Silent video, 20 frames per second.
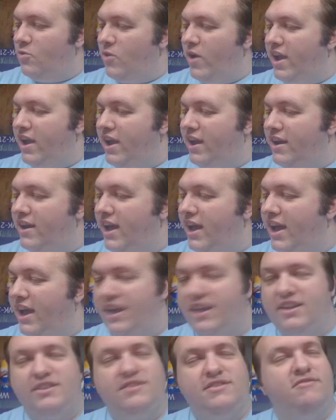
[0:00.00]

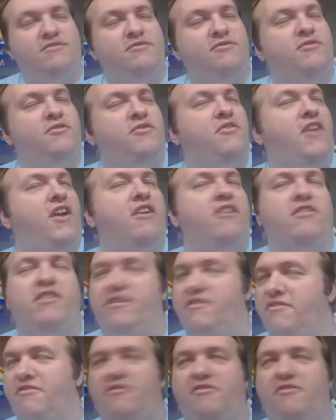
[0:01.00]
recognize very,